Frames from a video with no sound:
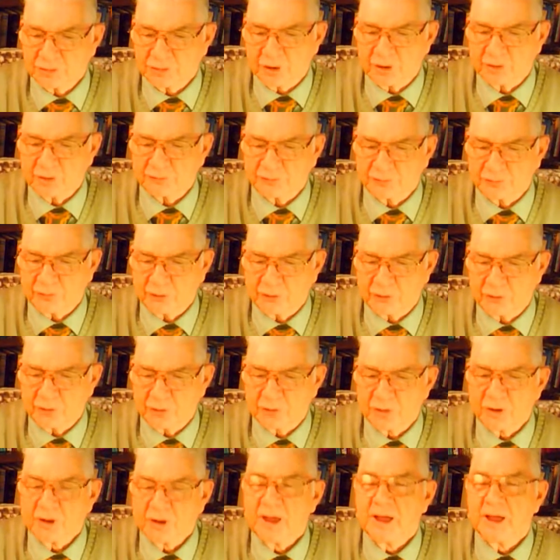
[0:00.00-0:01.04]
in order
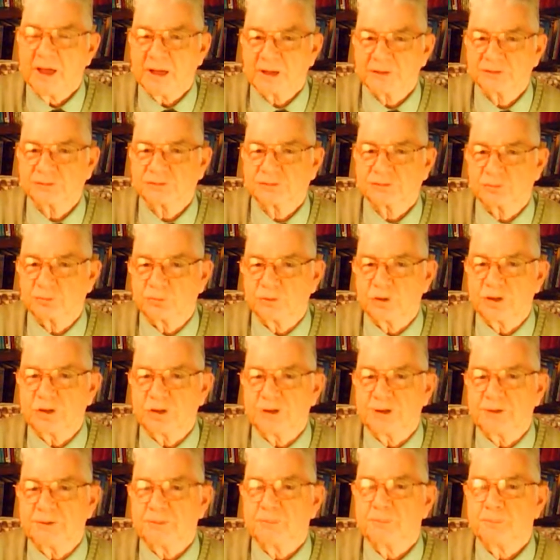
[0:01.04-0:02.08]
for us to
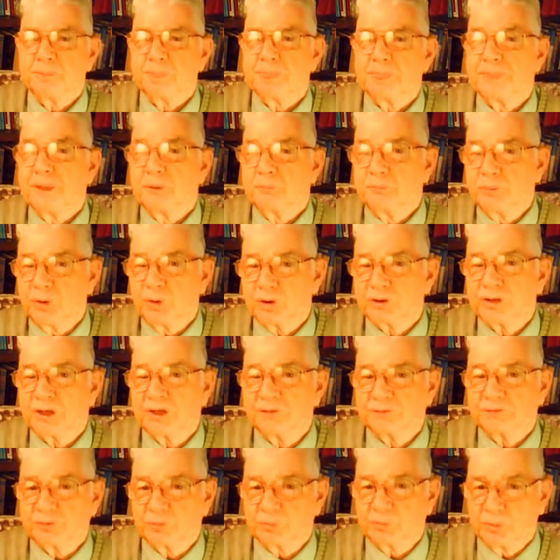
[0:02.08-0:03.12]
read book
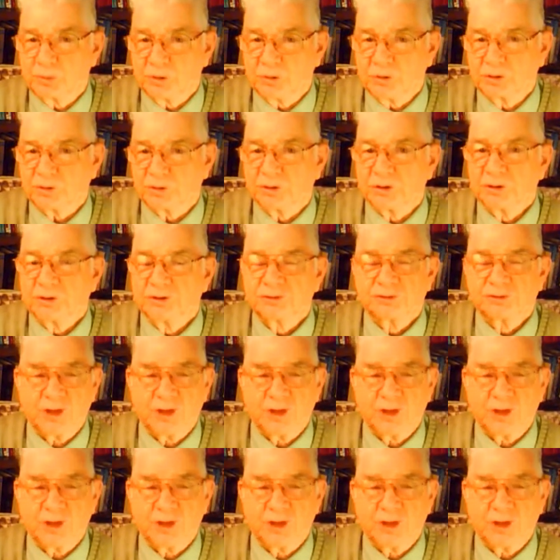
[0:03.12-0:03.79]
after book,